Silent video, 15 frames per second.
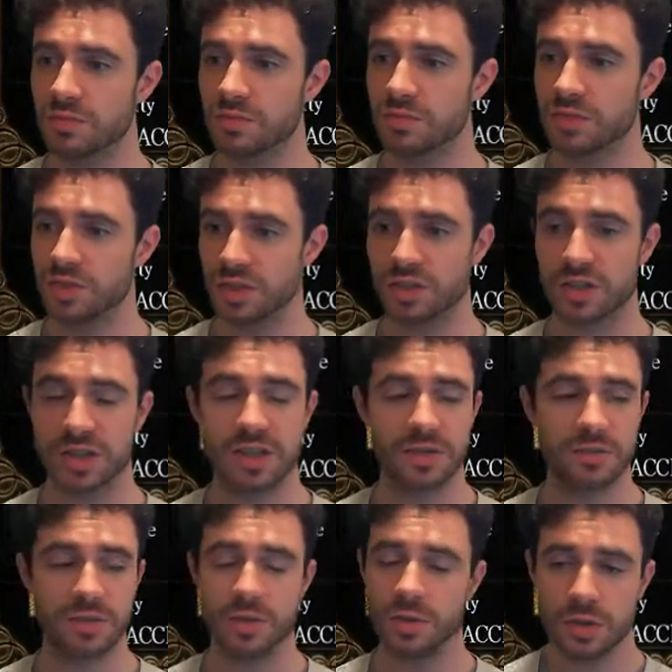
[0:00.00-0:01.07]
just
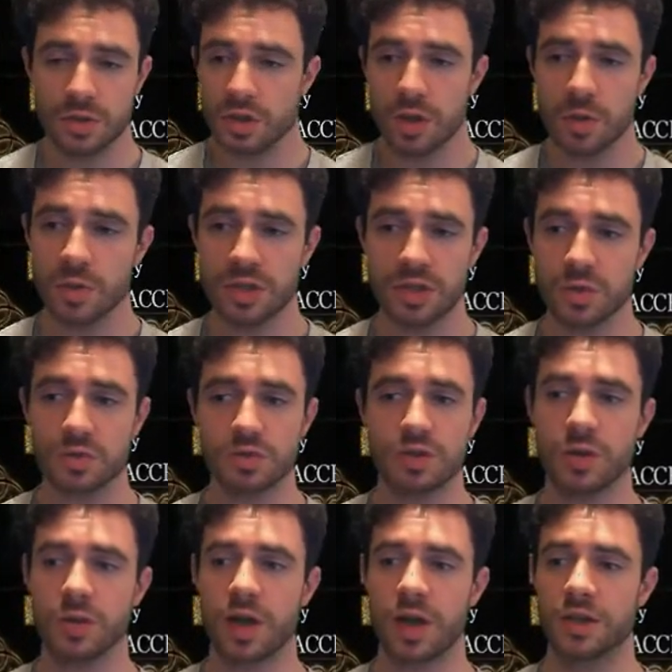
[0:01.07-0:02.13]
leave. You can totally choose to
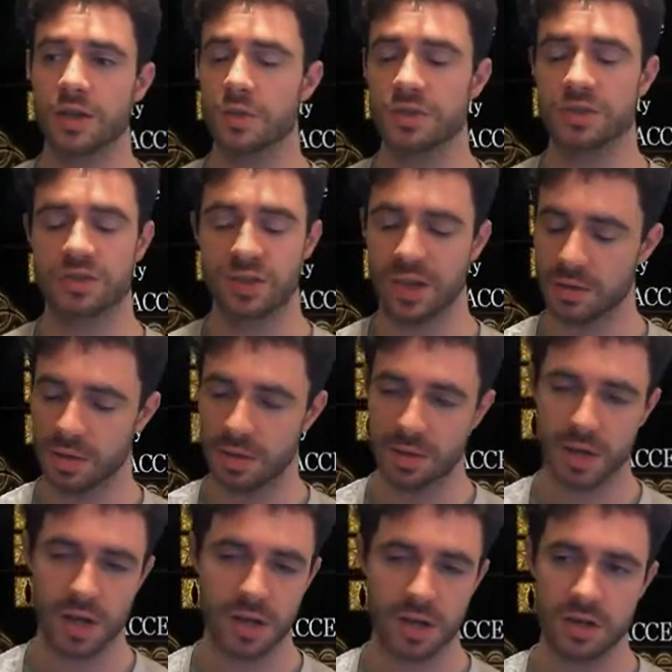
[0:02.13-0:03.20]
do that. You can say,
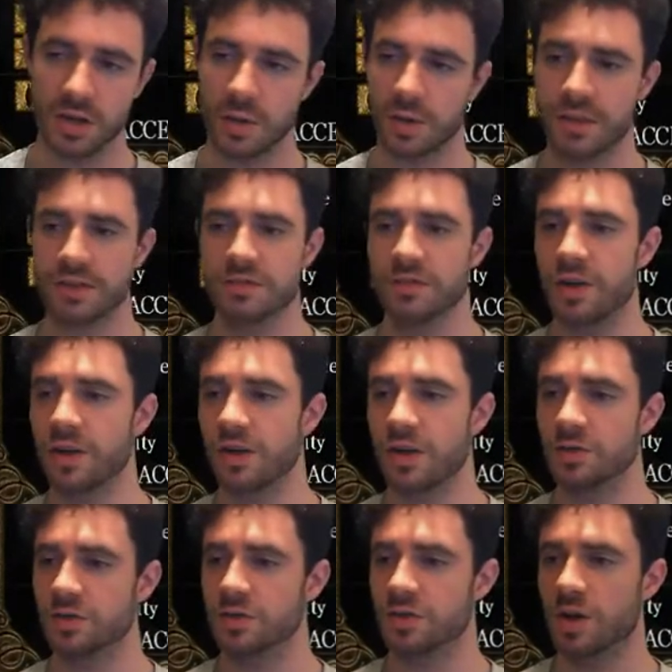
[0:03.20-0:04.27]
okay, you know what, that's fine, I'll
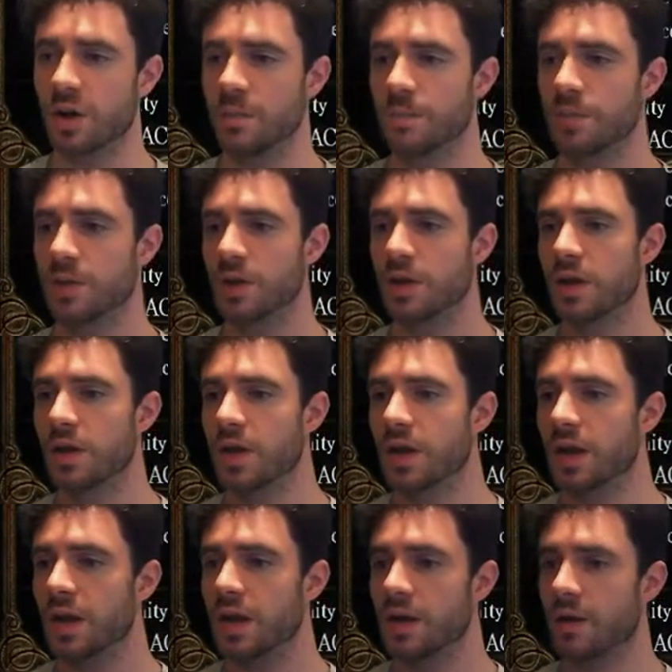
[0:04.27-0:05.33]
just go.
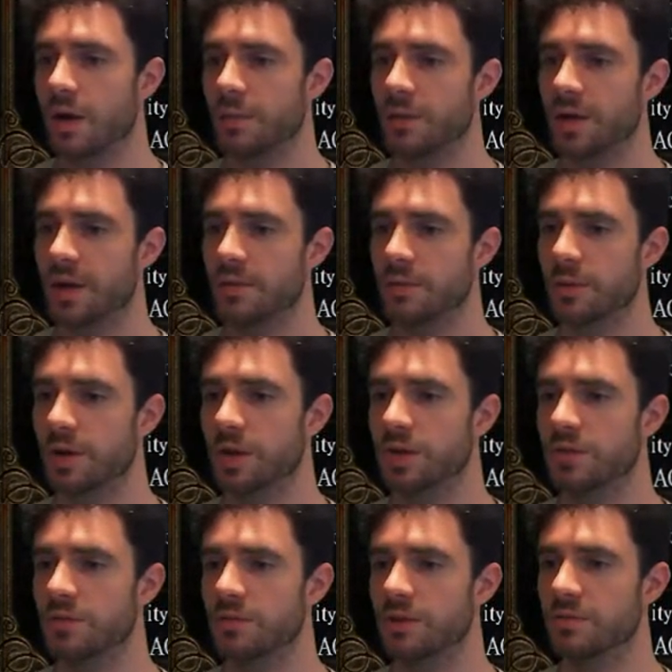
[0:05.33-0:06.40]
Now I'm going to level
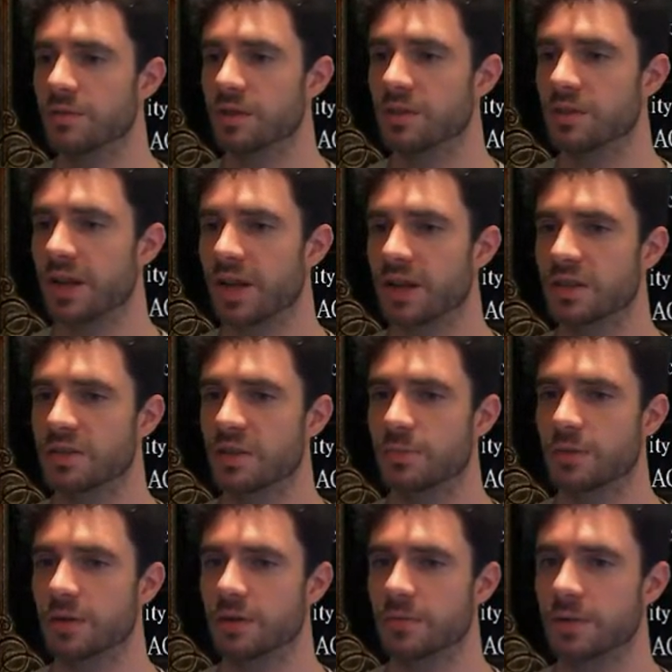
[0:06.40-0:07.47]
my vitality up
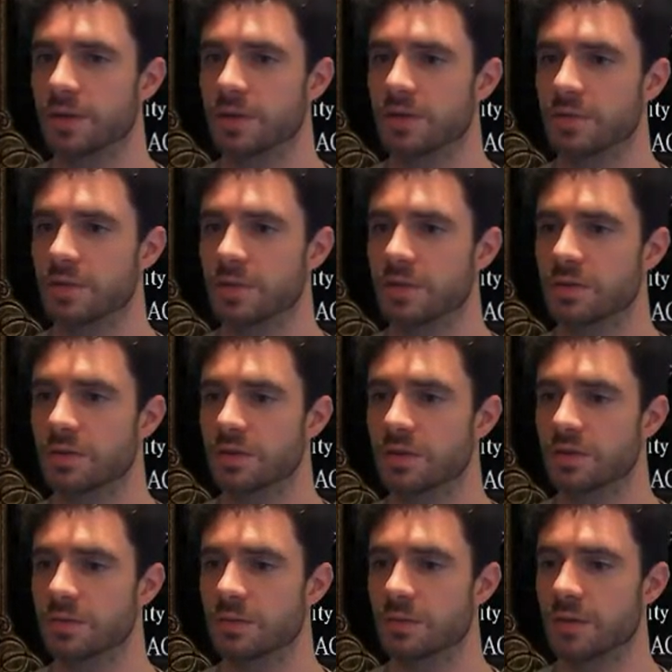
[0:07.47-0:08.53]
a little bit to
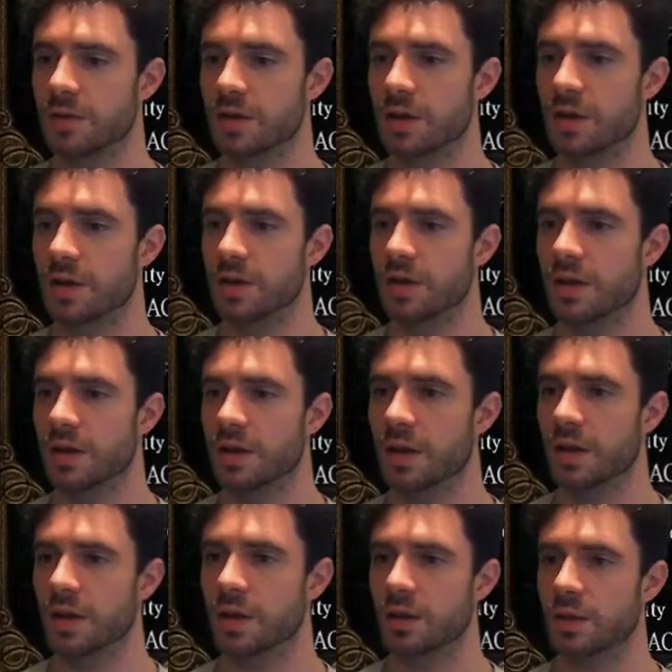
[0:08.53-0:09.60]
increase my
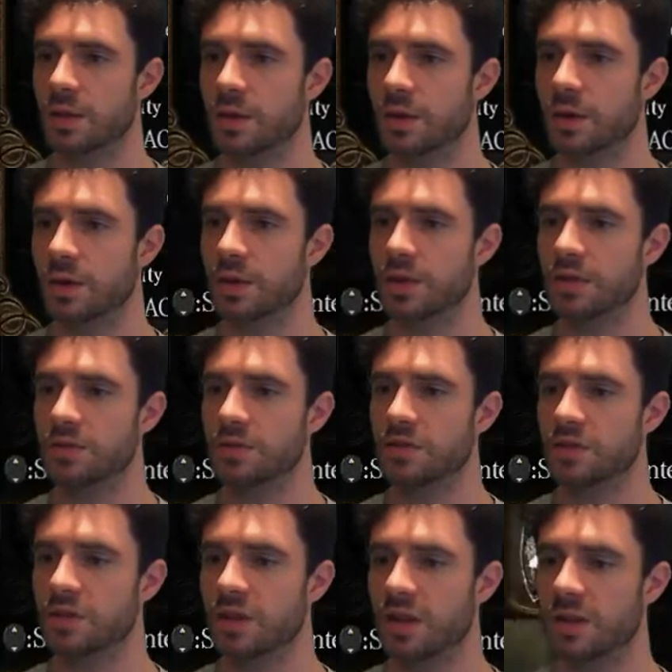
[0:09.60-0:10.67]
health. Oh no, I need
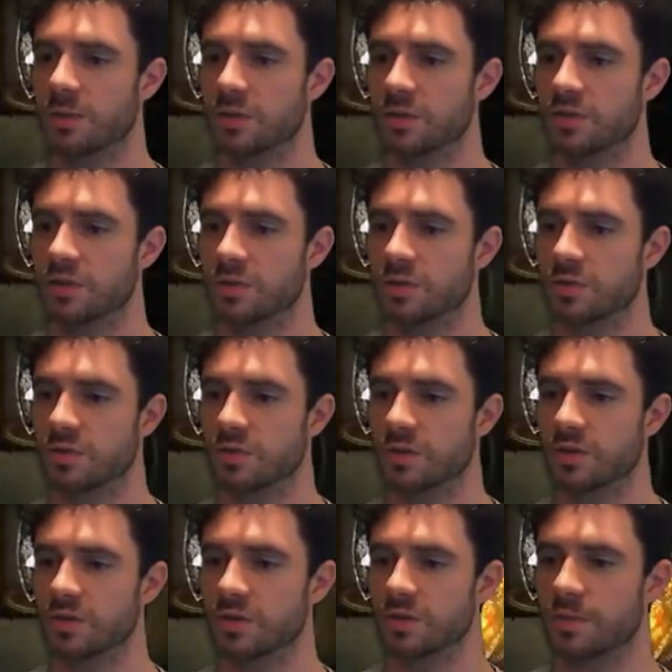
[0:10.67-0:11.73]
slightly more souls
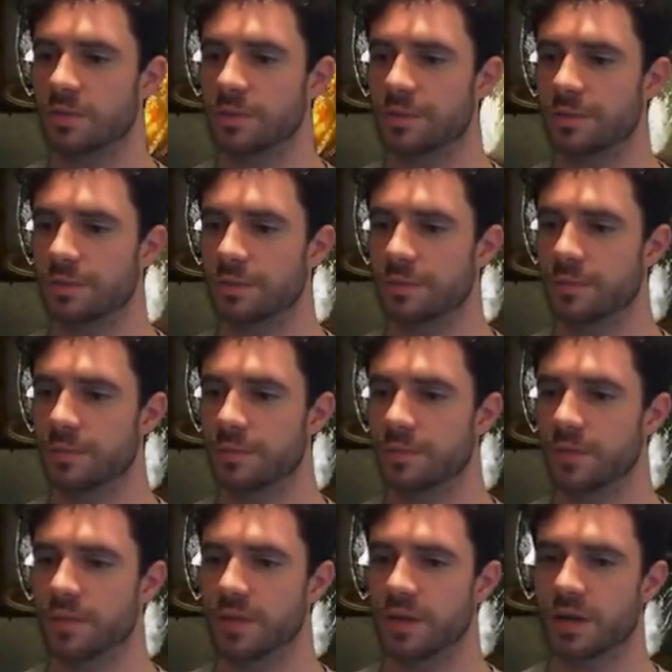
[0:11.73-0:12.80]
first.
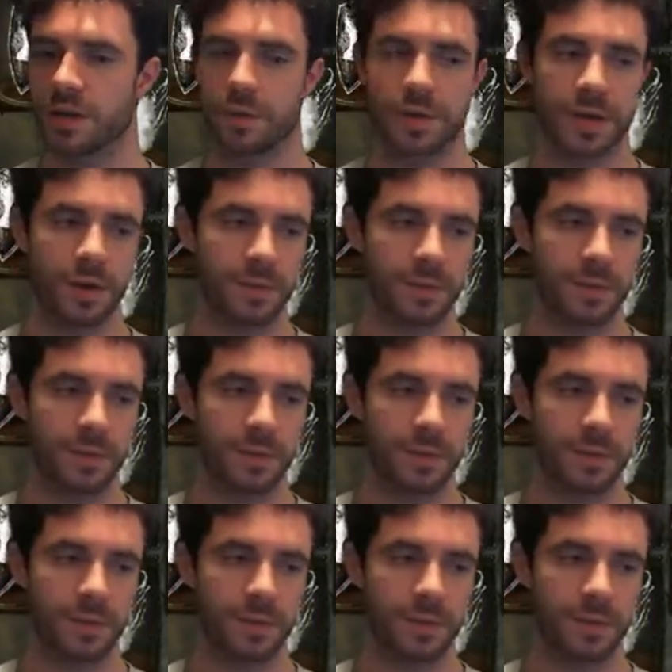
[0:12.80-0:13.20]
There we go.